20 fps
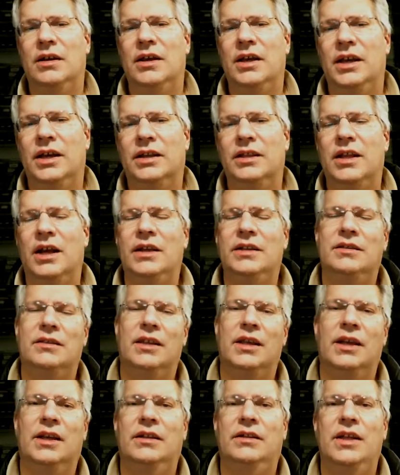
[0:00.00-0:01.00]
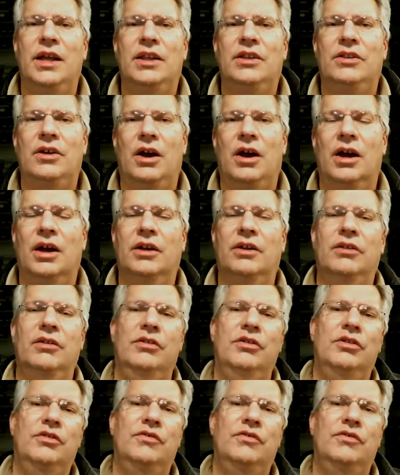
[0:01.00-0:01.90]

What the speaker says: Ignite's like TED Talks